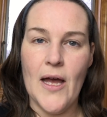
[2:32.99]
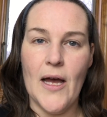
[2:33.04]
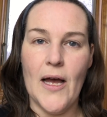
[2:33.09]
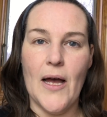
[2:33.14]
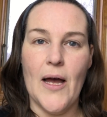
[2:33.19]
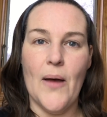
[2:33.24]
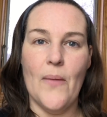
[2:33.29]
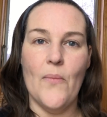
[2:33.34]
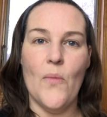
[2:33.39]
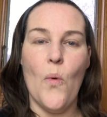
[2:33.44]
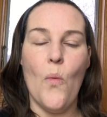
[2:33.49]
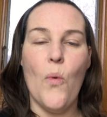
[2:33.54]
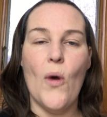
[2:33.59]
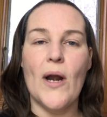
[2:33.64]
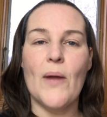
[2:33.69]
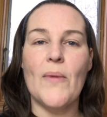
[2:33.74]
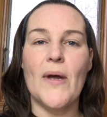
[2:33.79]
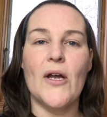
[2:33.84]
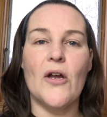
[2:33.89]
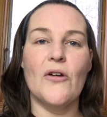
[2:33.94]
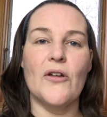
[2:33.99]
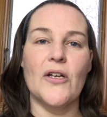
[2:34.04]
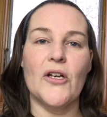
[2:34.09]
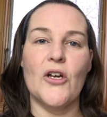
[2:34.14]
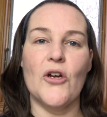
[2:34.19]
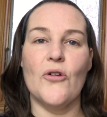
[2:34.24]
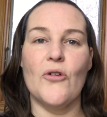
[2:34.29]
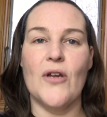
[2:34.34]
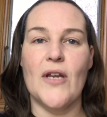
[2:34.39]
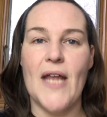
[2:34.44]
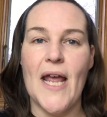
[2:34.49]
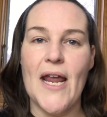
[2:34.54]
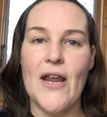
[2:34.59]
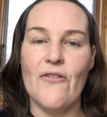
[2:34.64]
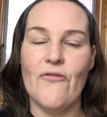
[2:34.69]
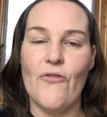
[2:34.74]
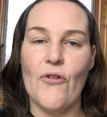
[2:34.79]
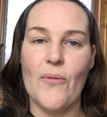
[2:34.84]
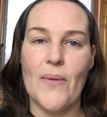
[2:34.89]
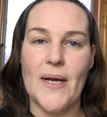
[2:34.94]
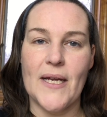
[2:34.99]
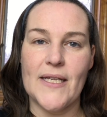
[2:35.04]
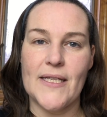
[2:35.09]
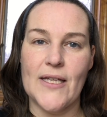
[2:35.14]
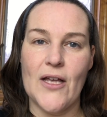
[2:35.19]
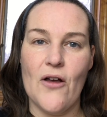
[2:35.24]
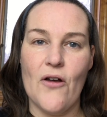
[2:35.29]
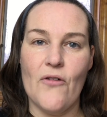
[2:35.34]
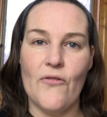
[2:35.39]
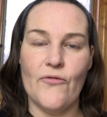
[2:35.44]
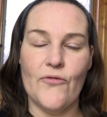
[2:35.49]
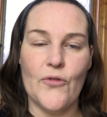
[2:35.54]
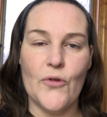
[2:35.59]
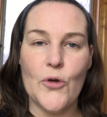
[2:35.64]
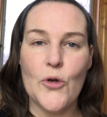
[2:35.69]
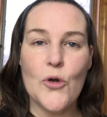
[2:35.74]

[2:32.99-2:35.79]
Um, what am I going to create for myself?